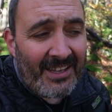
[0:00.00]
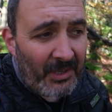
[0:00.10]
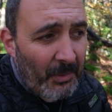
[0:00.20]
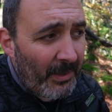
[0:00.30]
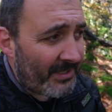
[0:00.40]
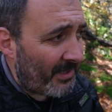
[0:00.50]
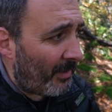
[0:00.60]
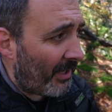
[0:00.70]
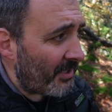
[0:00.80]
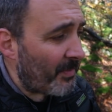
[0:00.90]
And go get
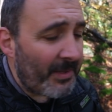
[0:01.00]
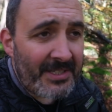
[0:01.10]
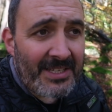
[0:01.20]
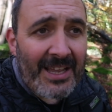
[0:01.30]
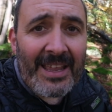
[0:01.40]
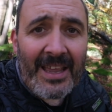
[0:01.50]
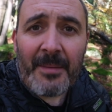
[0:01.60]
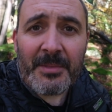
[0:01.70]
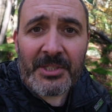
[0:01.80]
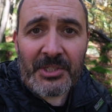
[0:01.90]
some lunch because I
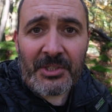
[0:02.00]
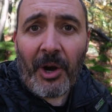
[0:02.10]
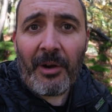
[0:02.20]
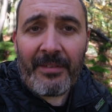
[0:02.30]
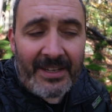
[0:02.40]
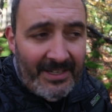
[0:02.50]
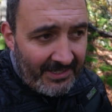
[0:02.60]
am starving.